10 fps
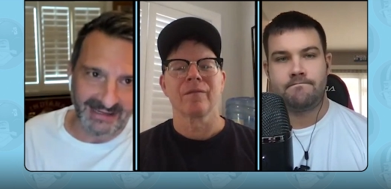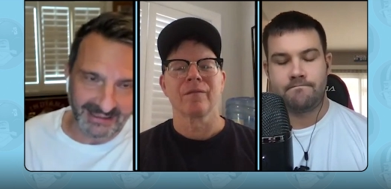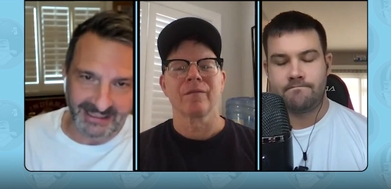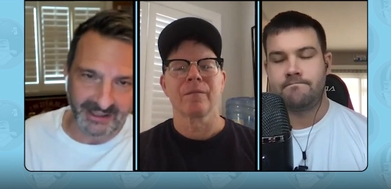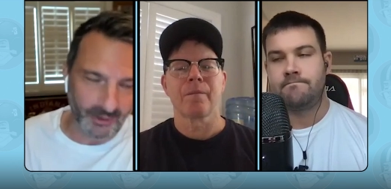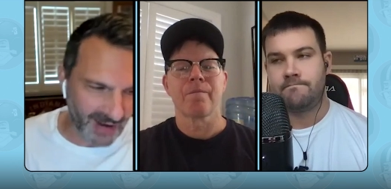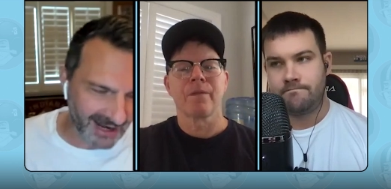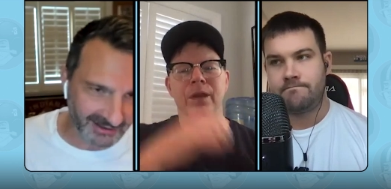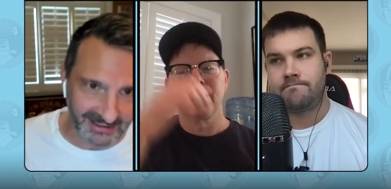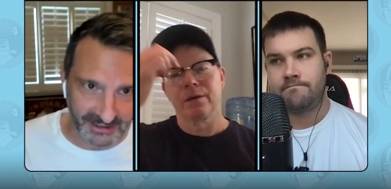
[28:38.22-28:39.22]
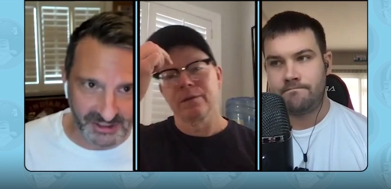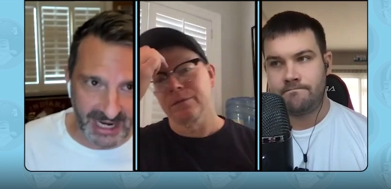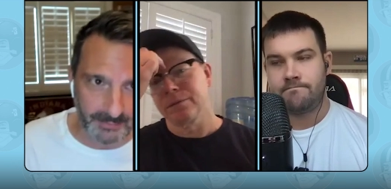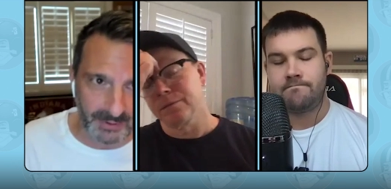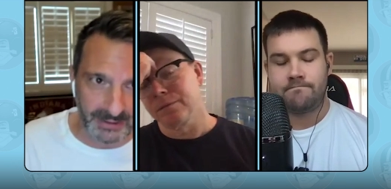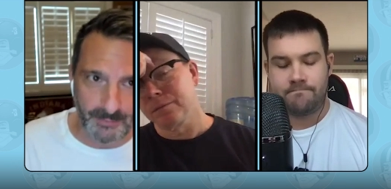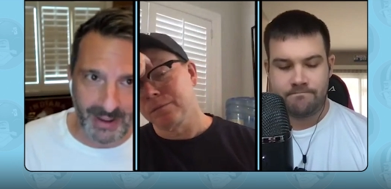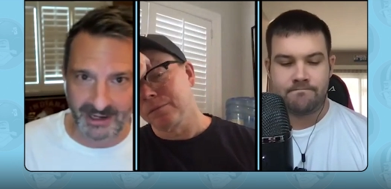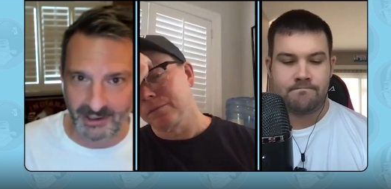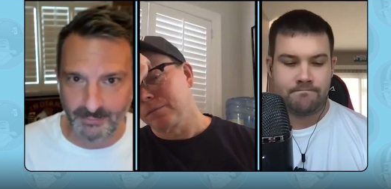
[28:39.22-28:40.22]
Speaker 1: I think they'll round into shape and be
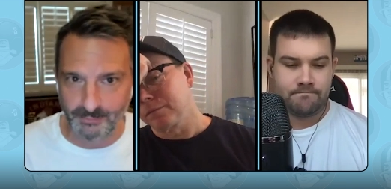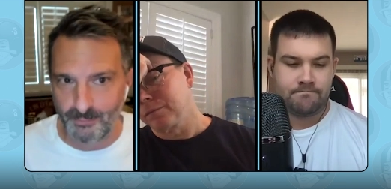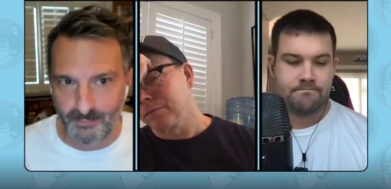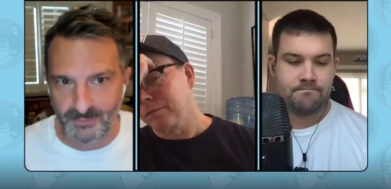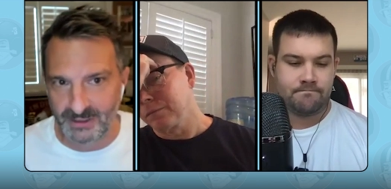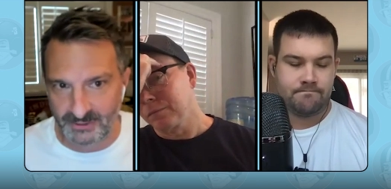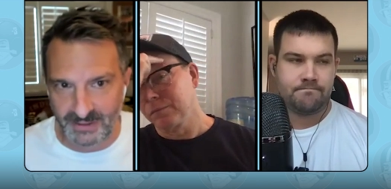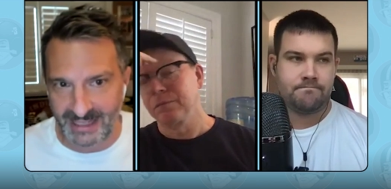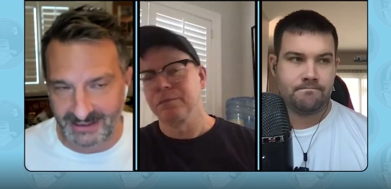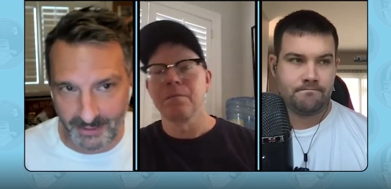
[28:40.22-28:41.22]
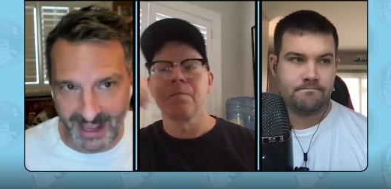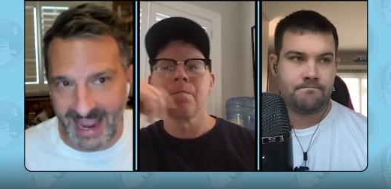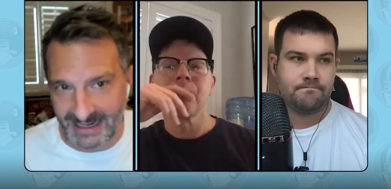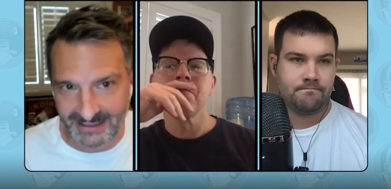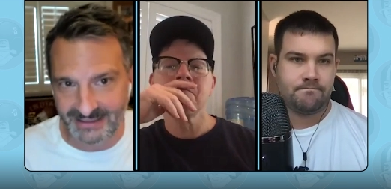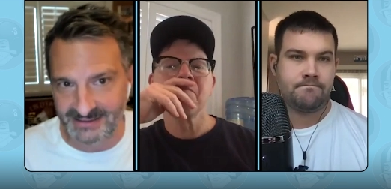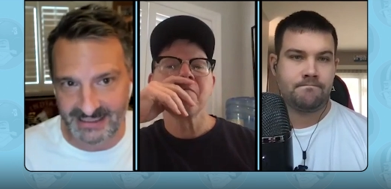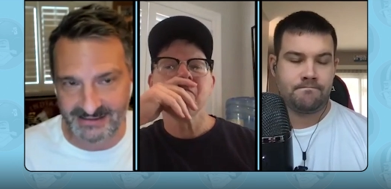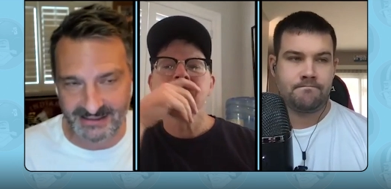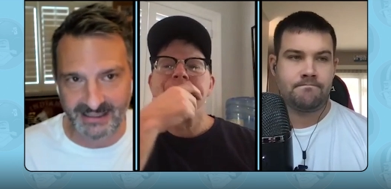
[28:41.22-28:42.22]
better at the end of this
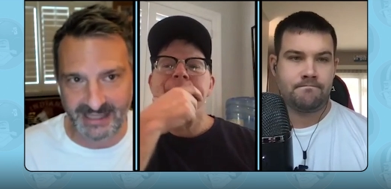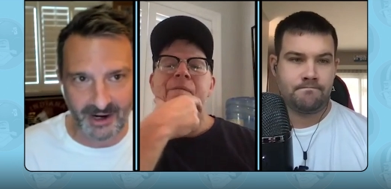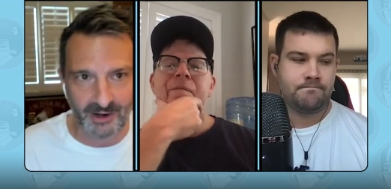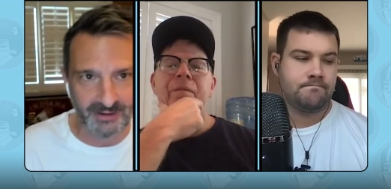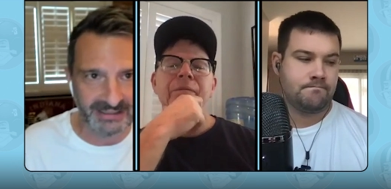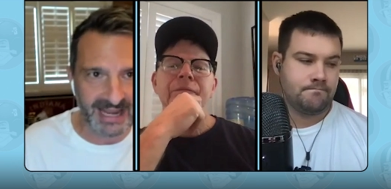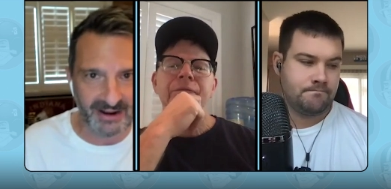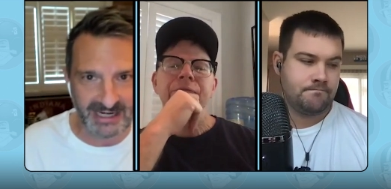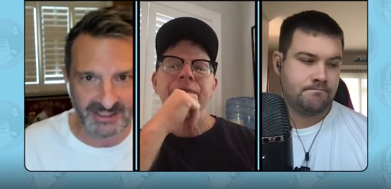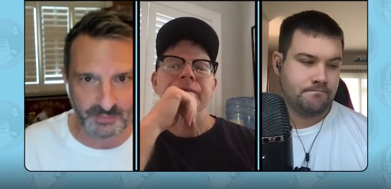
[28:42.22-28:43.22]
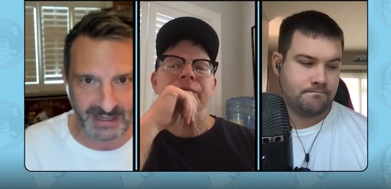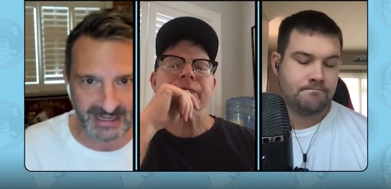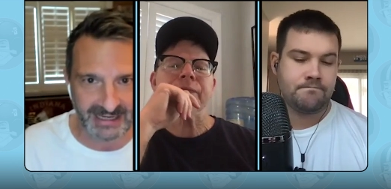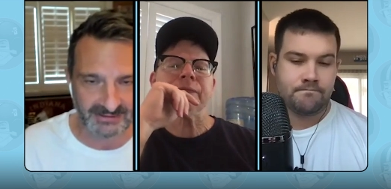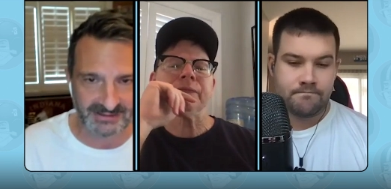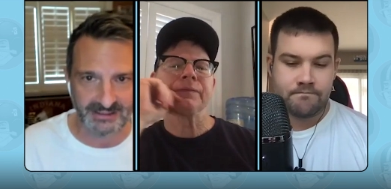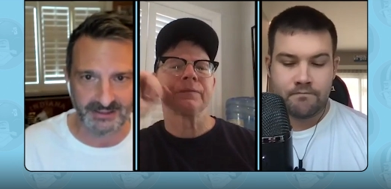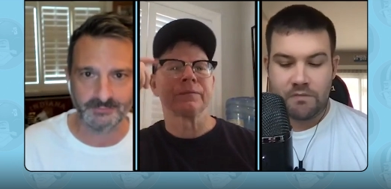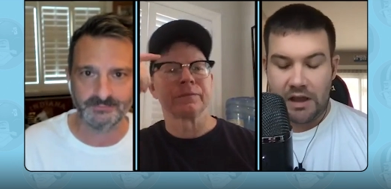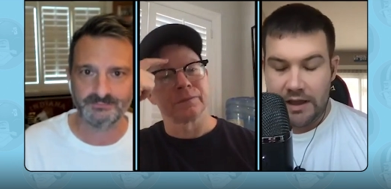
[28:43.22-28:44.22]
season than they are right now. Eddie Spaghetti, how say
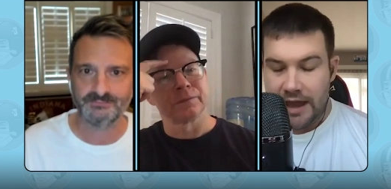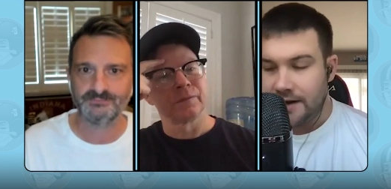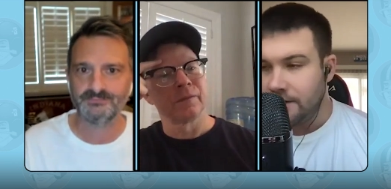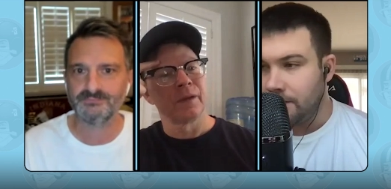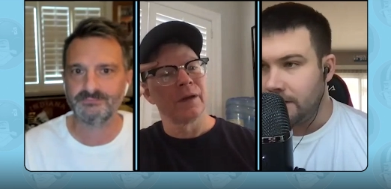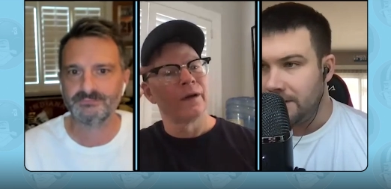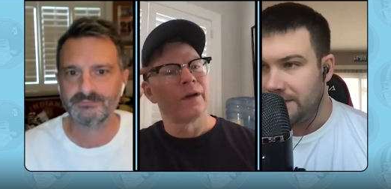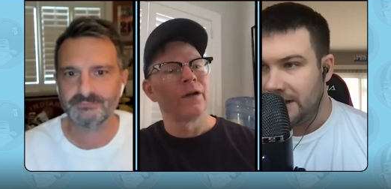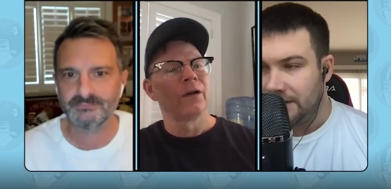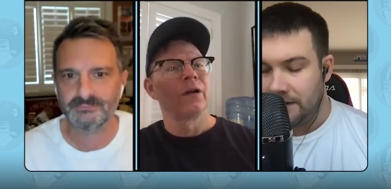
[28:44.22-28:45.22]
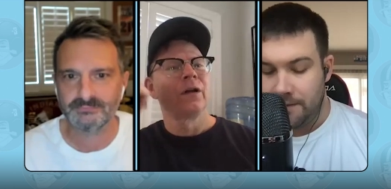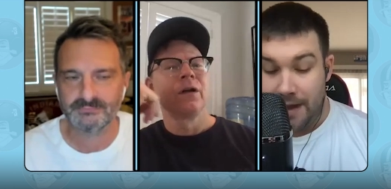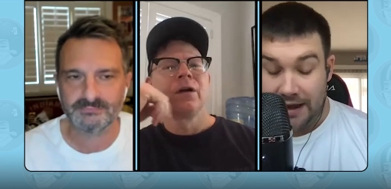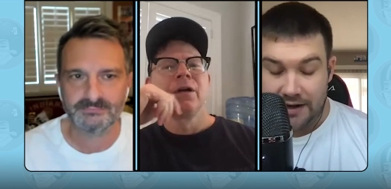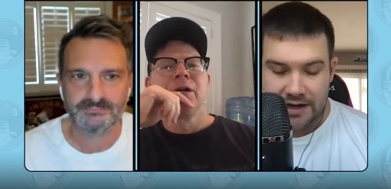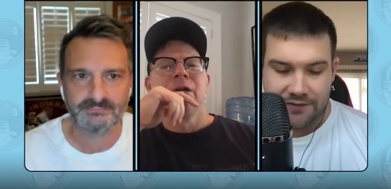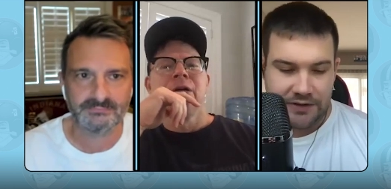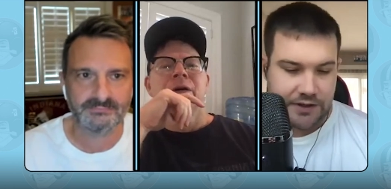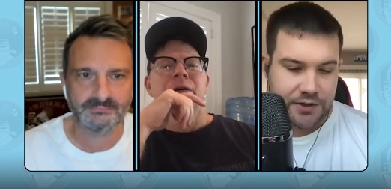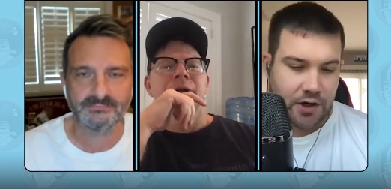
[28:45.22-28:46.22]
you?
Speaker 2: Oh, yeah, I do agree with that. The, the back end
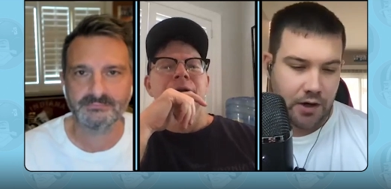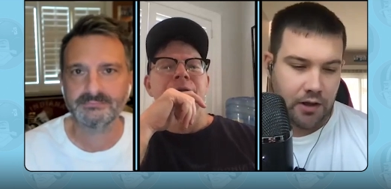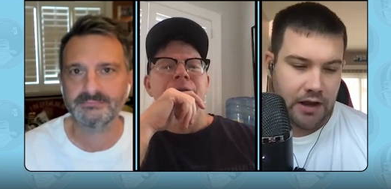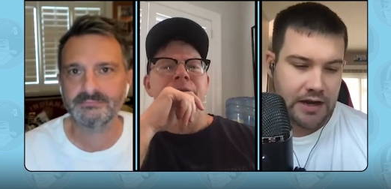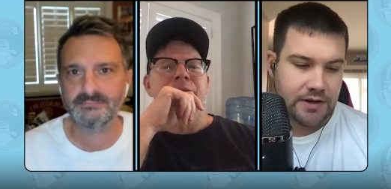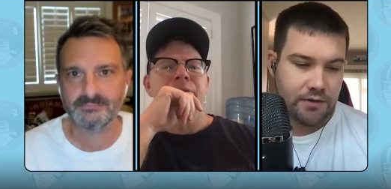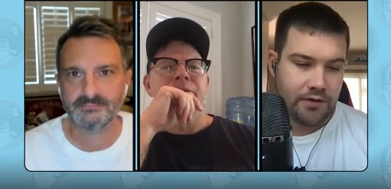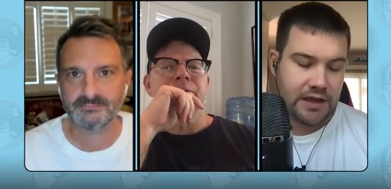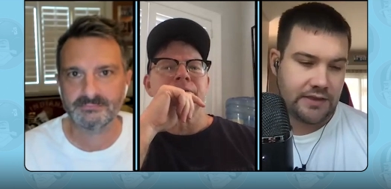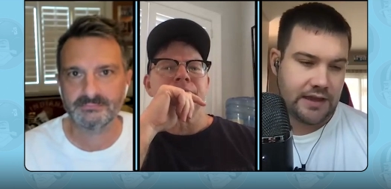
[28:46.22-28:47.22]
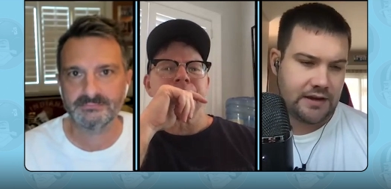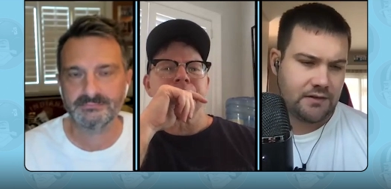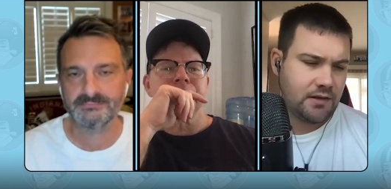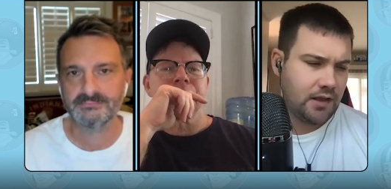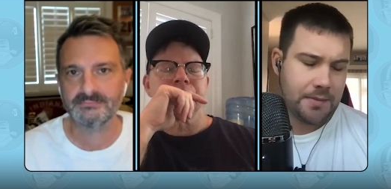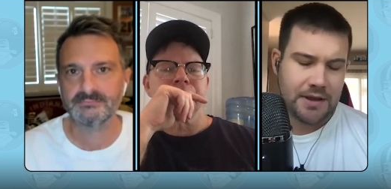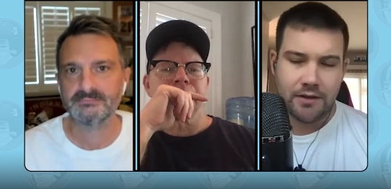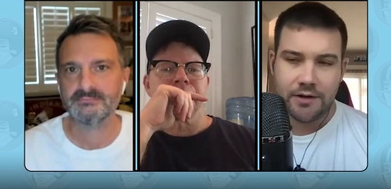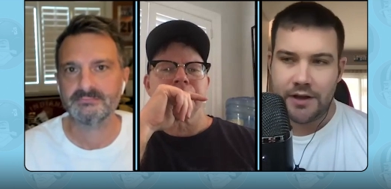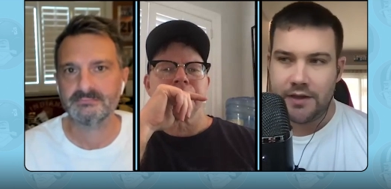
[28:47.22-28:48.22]
definitely did struggle, and I do think that I
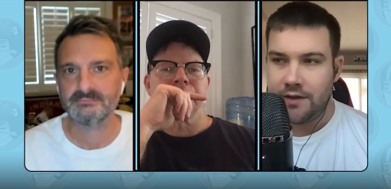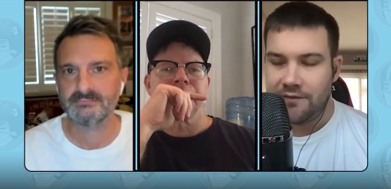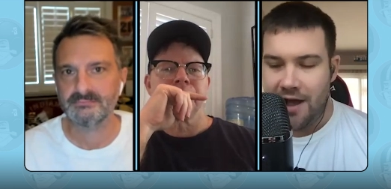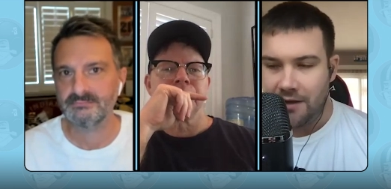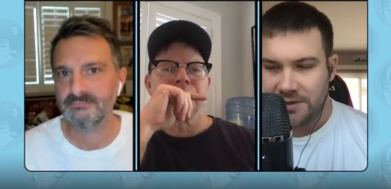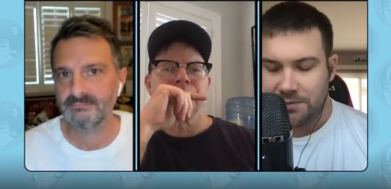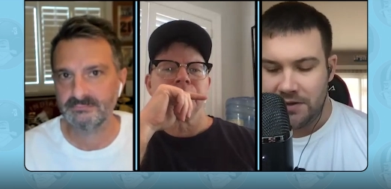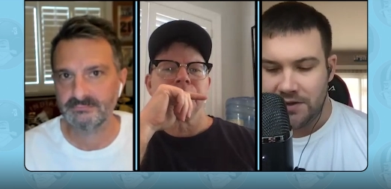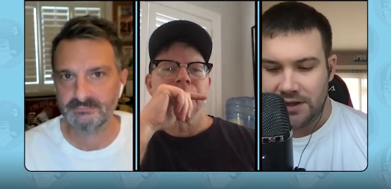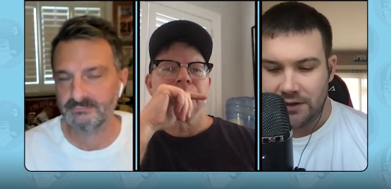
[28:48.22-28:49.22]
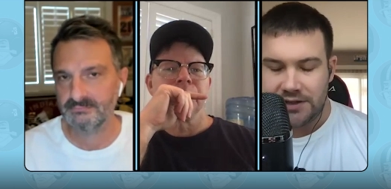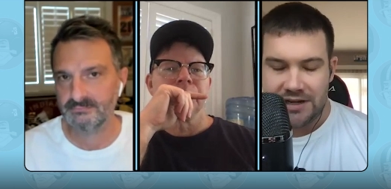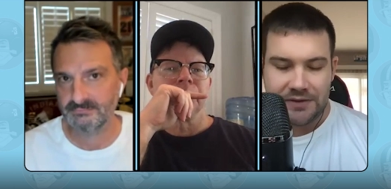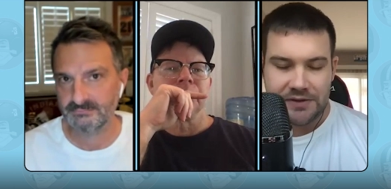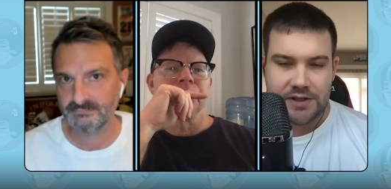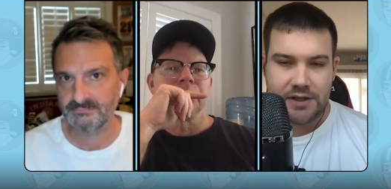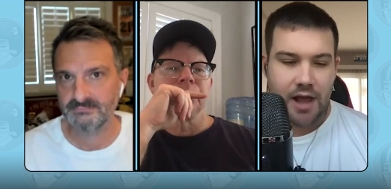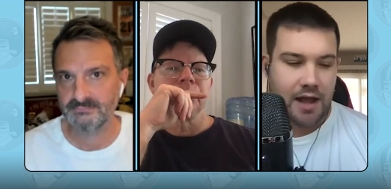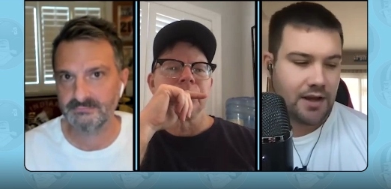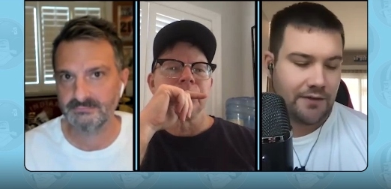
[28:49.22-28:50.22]
mean clearly the Falcons playing the Steelers defense is a lot